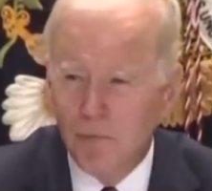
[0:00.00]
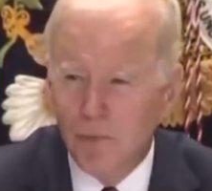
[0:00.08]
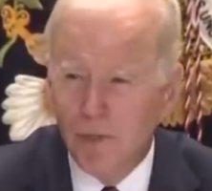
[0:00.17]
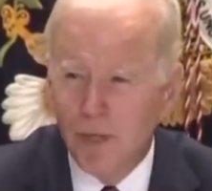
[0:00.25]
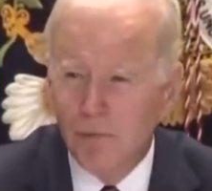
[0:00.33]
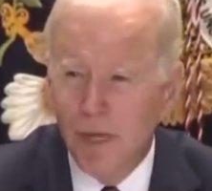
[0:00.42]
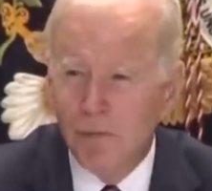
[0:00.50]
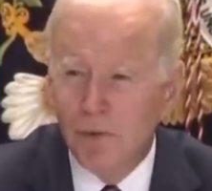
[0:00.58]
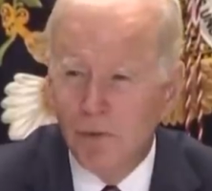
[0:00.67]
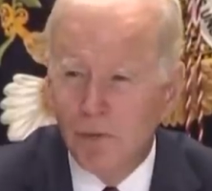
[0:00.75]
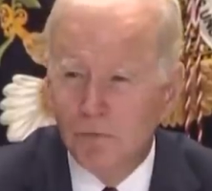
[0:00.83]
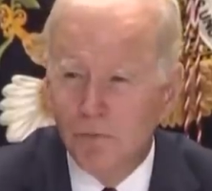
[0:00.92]
When the
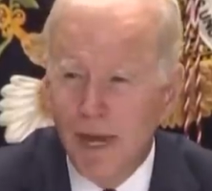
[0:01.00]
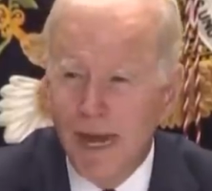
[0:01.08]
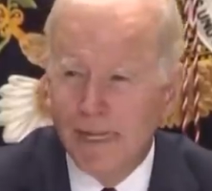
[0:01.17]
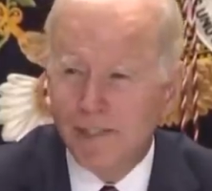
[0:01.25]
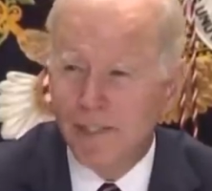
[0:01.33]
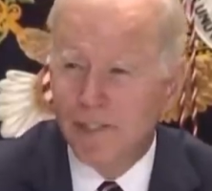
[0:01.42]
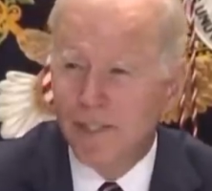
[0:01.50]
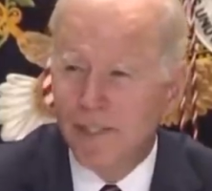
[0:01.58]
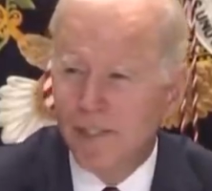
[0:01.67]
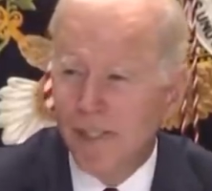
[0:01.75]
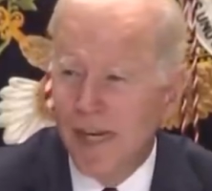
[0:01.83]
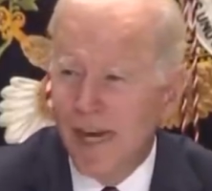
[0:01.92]
amendment was passed, it
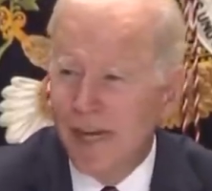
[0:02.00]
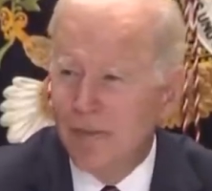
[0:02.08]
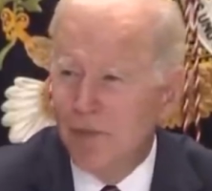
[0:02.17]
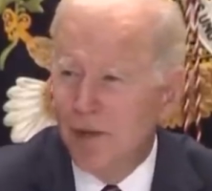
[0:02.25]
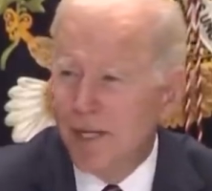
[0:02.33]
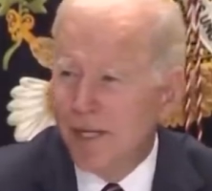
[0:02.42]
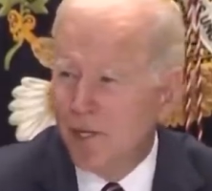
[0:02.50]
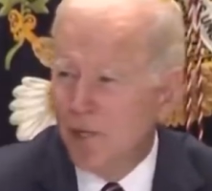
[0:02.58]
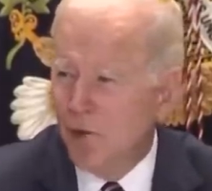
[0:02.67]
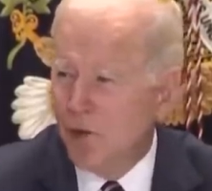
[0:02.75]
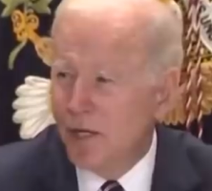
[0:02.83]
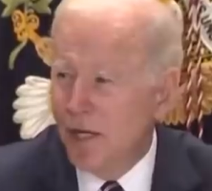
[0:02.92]
didn't say anybody
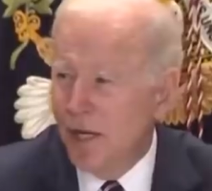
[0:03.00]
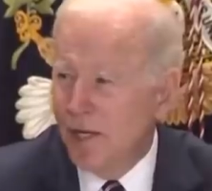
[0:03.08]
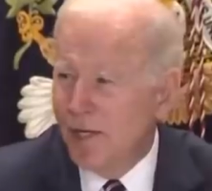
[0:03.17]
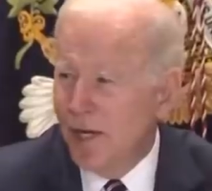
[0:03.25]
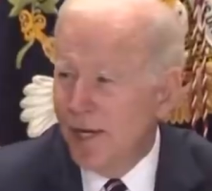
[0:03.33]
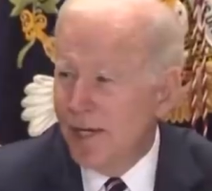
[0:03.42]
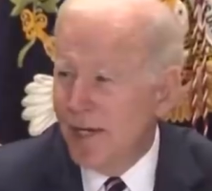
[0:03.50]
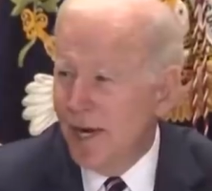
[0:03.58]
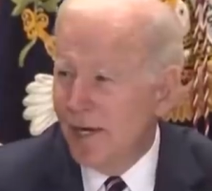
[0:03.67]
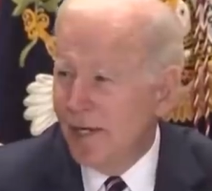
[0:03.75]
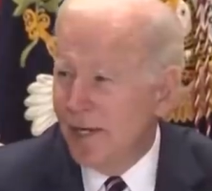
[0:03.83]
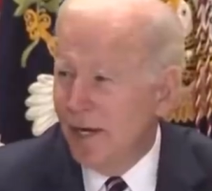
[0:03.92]
can own a gun and any
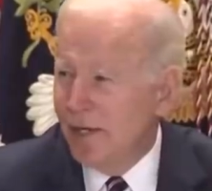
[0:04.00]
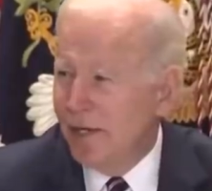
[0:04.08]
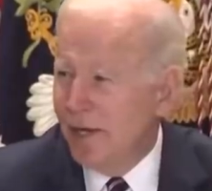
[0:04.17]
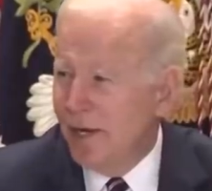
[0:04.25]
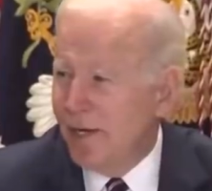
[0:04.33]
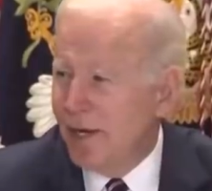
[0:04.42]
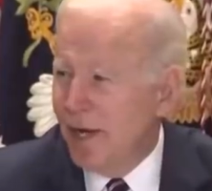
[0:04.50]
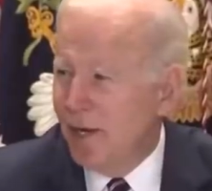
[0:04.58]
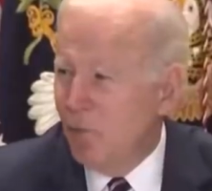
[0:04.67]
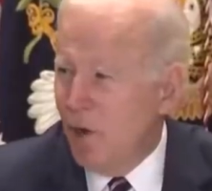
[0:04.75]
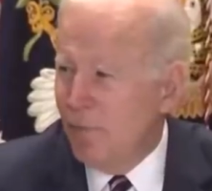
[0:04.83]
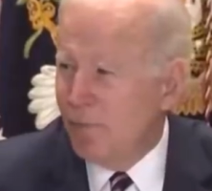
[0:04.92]
kind of gun and any
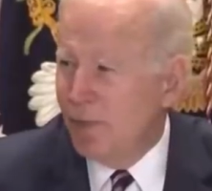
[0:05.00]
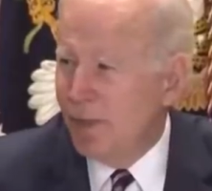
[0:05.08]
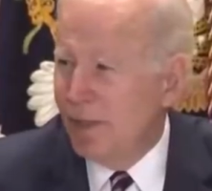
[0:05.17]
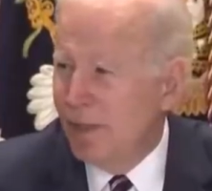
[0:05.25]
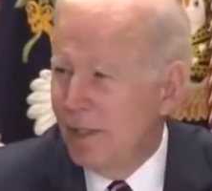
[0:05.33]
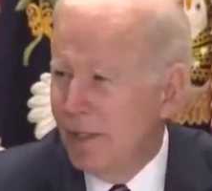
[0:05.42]
kind of weapon.